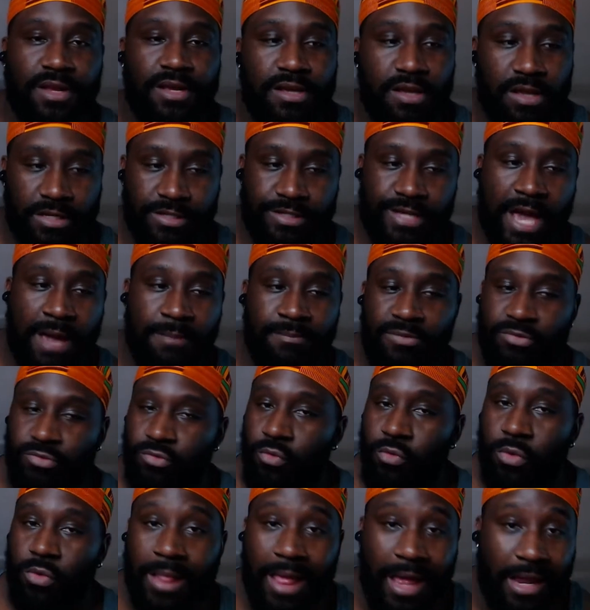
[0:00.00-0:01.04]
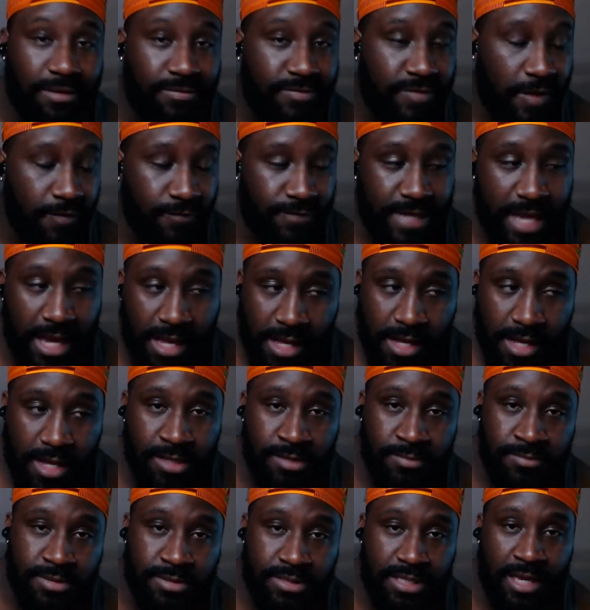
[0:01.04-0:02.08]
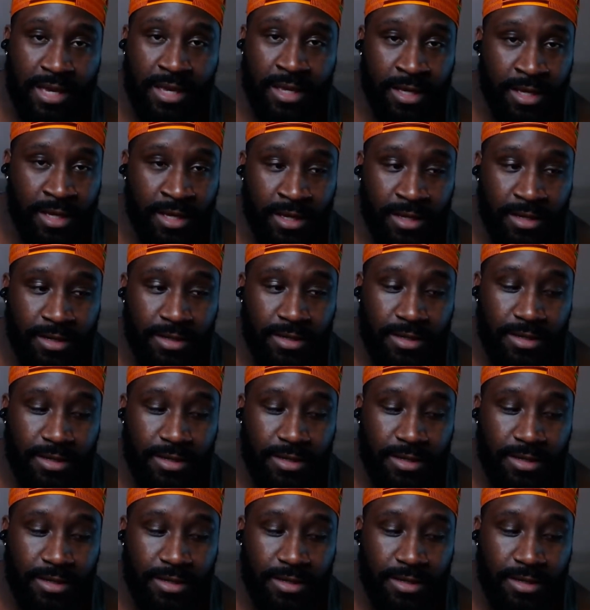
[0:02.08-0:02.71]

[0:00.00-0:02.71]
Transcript: It got me through a lot of tough times, and